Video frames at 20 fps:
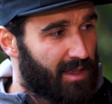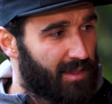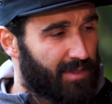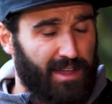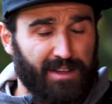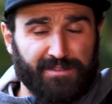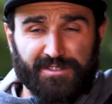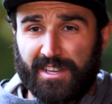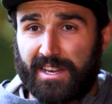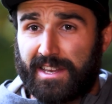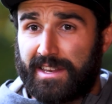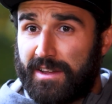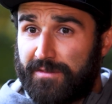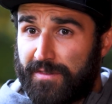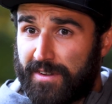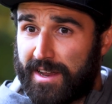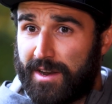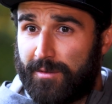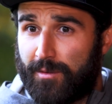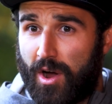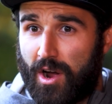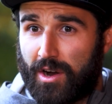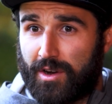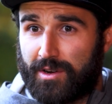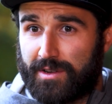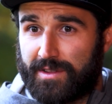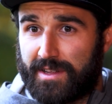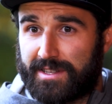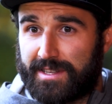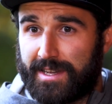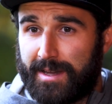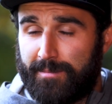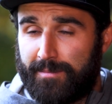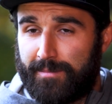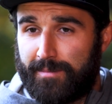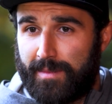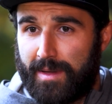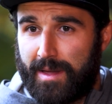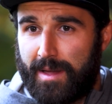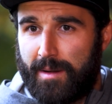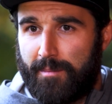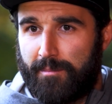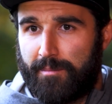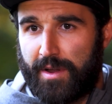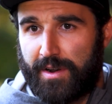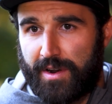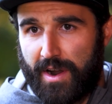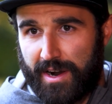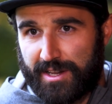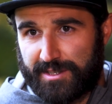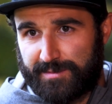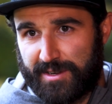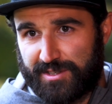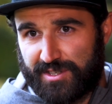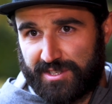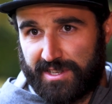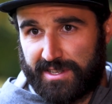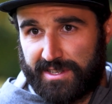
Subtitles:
They have significant rocker at the tip, but not as much at the